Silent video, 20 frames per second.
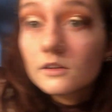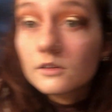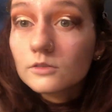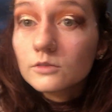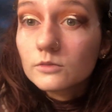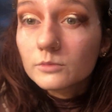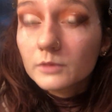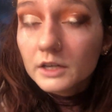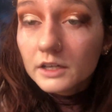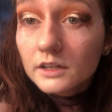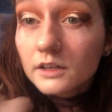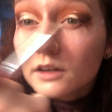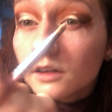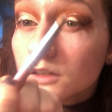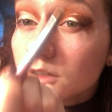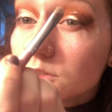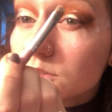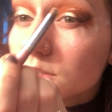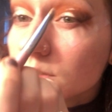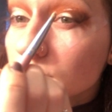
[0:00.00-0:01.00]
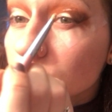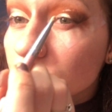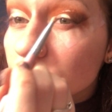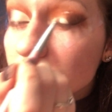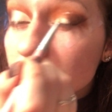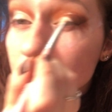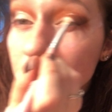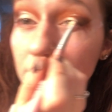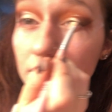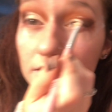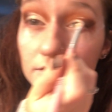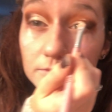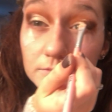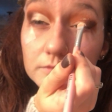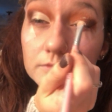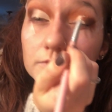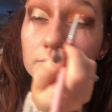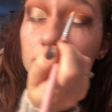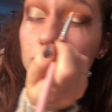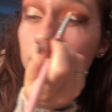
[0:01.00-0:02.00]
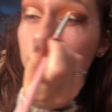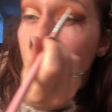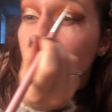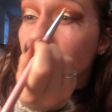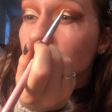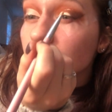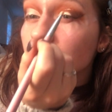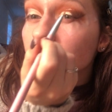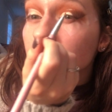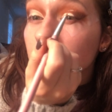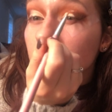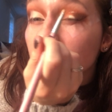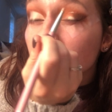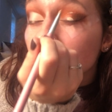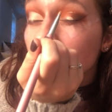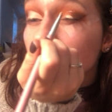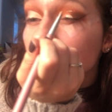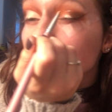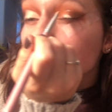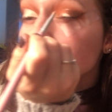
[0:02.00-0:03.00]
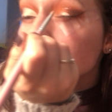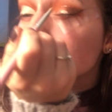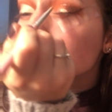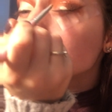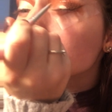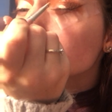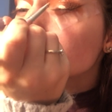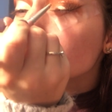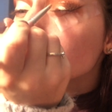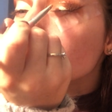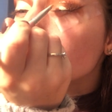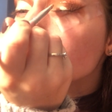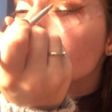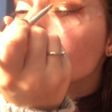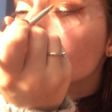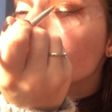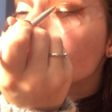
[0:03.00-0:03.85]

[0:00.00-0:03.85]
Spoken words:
Oh my gosh, I wish my phone would not do that.